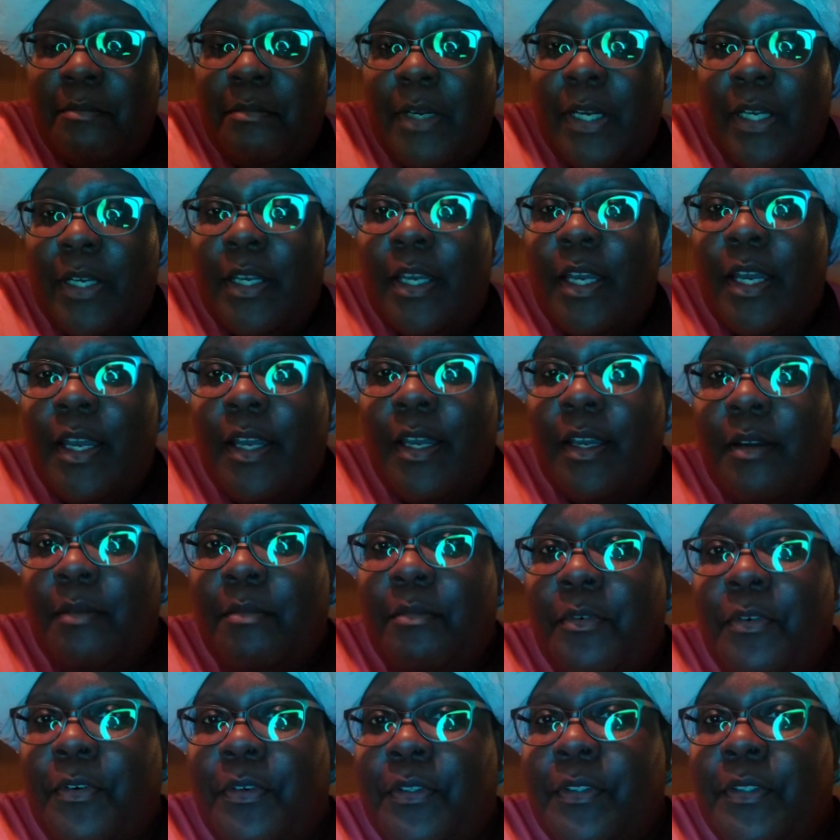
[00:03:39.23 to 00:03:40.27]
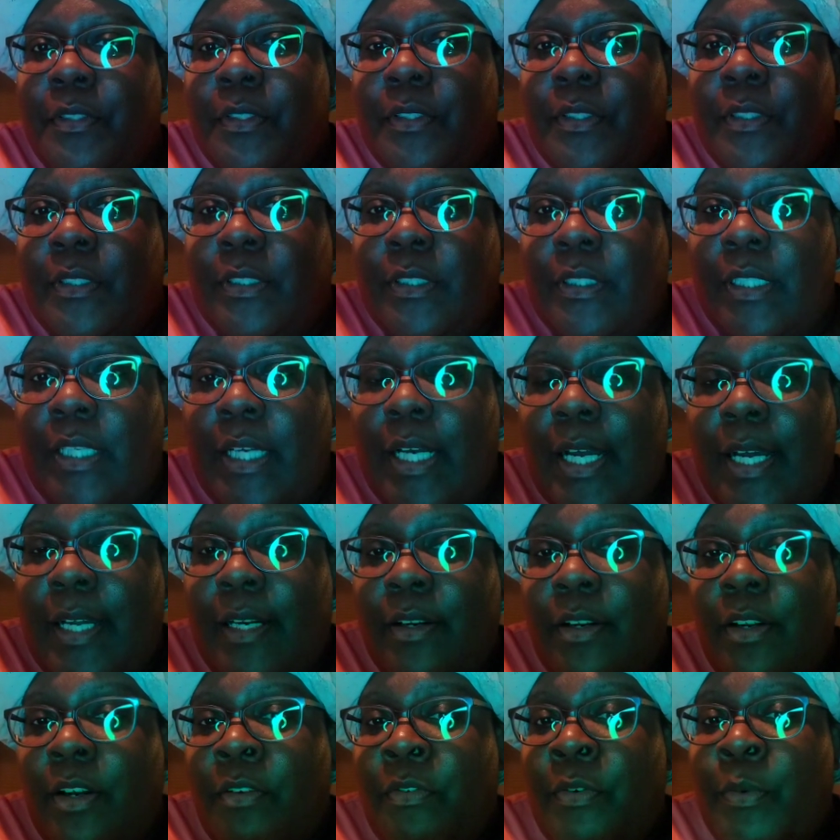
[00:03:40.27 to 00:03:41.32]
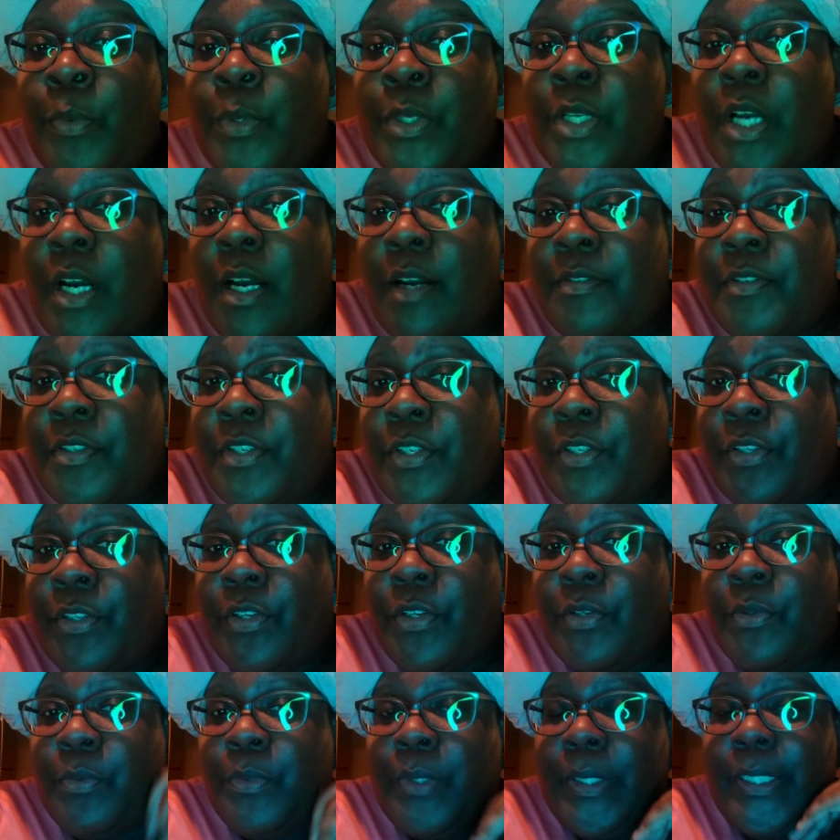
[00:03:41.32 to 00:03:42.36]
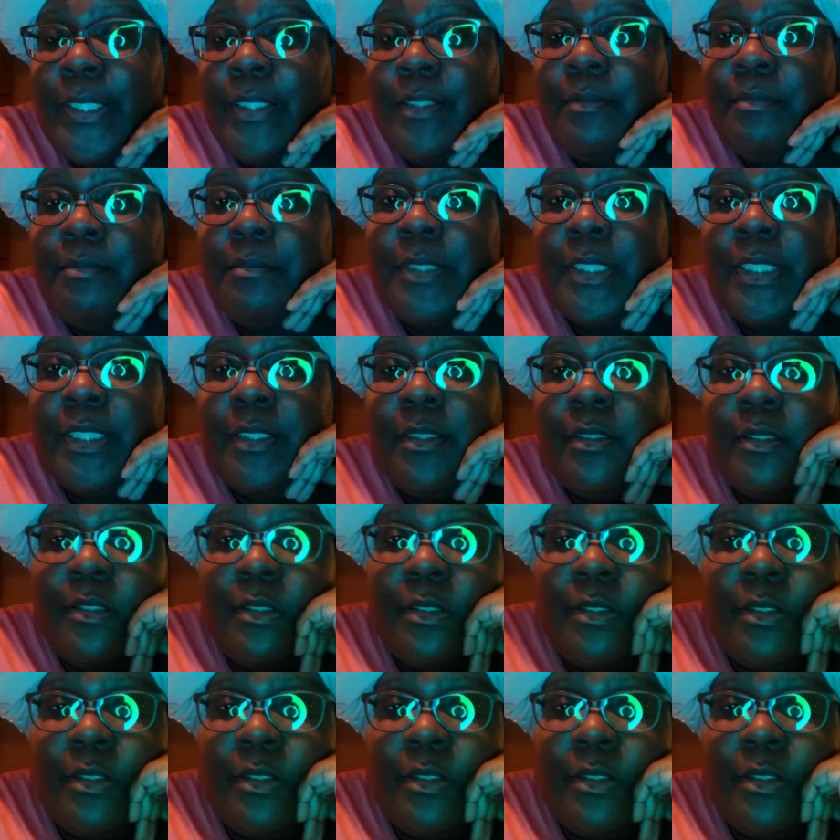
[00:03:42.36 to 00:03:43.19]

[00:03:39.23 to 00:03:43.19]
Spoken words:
My camera, I don't know if it was off-centered or what, but